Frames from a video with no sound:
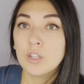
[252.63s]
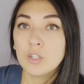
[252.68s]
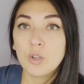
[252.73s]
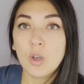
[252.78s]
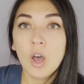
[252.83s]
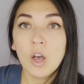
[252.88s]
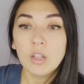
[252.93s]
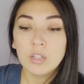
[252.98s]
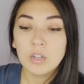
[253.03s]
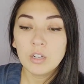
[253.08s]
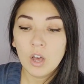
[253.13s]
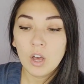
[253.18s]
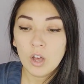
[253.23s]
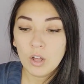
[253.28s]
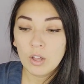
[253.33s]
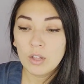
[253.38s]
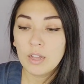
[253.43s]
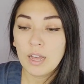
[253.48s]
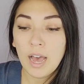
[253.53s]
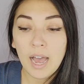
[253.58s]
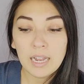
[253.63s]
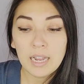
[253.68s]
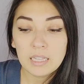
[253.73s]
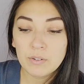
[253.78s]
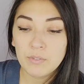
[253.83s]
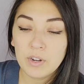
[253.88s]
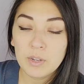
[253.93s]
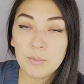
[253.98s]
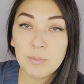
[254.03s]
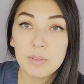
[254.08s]
So all in all,
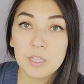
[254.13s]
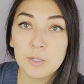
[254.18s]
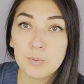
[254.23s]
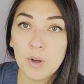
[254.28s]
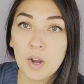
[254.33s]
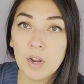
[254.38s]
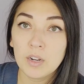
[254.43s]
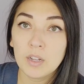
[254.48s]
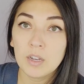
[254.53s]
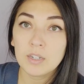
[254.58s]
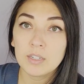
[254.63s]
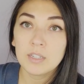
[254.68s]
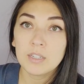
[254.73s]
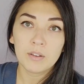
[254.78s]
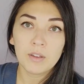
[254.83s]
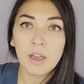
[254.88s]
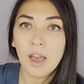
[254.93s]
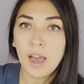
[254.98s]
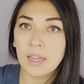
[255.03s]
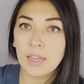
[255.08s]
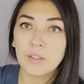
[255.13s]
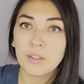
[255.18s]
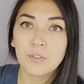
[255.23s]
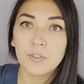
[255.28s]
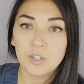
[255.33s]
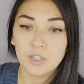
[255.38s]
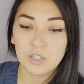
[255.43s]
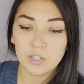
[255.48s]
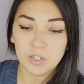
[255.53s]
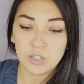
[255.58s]
highly recommend this product, highly
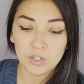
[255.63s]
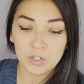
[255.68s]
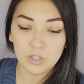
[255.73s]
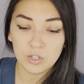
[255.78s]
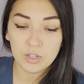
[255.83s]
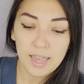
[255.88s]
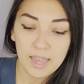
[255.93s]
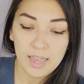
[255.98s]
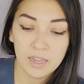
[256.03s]
versatile.